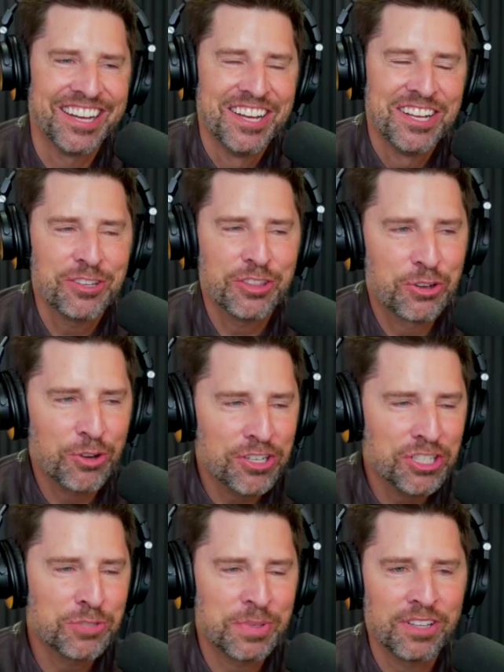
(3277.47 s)
So the grudge
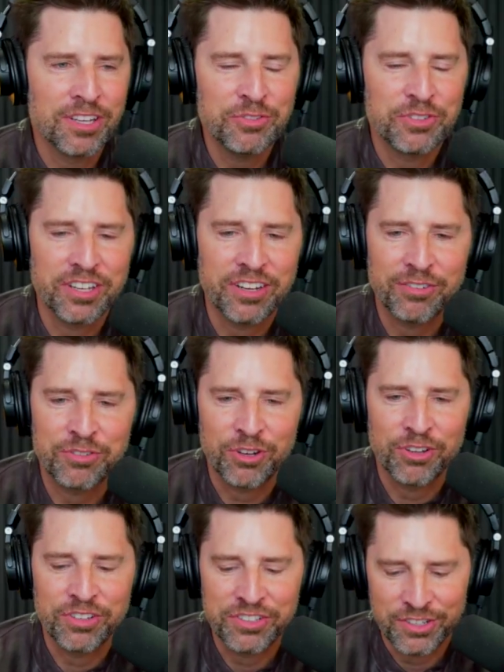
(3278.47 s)
has been lifted after
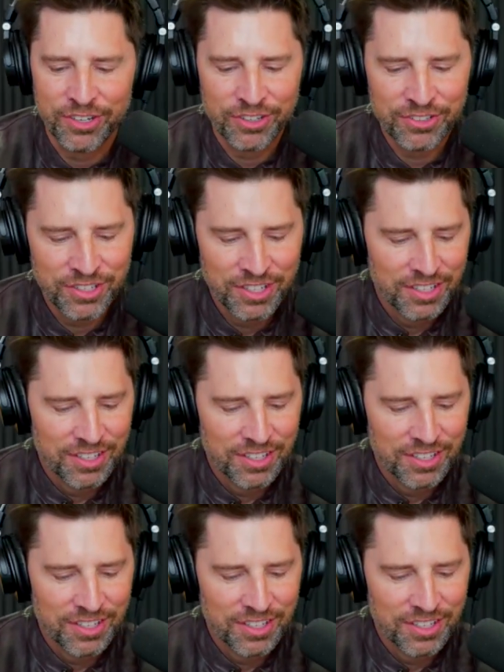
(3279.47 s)
all these years.